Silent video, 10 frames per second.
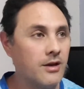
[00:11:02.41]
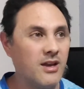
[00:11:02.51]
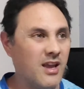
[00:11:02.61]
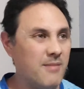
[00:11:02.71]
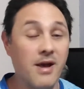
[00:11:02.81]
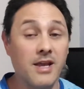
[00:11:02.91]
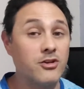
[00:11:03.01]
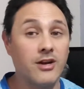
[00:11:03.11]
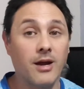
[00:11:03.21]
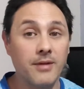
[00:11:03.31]
It may
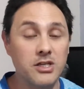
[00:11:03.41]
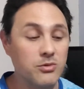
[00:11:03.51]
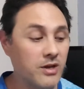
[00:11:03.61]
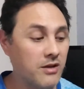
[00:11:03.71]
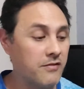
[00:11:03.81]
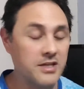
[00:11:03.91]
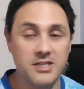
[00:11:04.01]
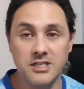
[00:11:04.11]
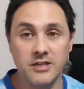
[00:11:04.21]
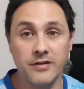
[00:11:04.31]
turn up next week,
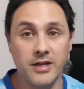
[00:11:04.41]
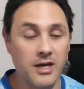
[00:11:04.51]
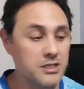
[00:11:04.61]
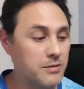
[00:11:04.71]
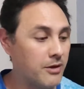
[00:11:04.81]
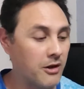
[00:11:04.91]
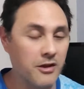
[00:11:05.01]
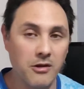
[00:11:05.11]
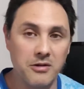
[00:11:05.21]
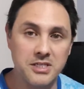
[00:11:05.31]
fantastic if it does, but I think
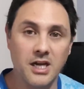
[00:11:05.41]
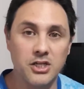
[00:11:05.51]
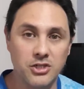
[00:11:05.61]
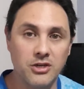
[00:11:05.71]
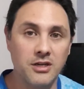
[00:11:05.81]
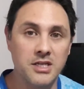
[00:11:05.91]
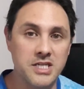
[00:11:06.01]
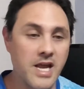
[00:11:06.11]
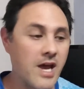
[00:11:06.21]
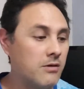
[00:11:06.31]
I'm going to start shooting this
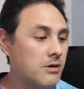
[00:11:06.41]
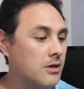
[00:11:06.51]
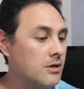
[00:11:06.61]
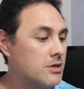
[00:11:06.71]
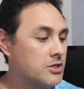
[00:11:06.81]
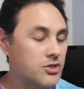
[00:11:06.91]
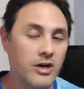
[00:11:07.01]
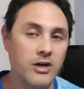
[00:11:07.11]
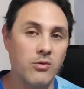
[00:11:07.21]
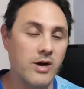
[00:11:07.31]
now
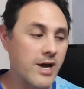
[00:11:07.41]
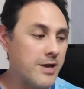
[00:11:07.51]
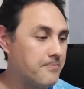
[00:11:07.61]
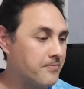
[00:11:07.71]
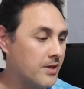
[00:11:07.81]
straight away.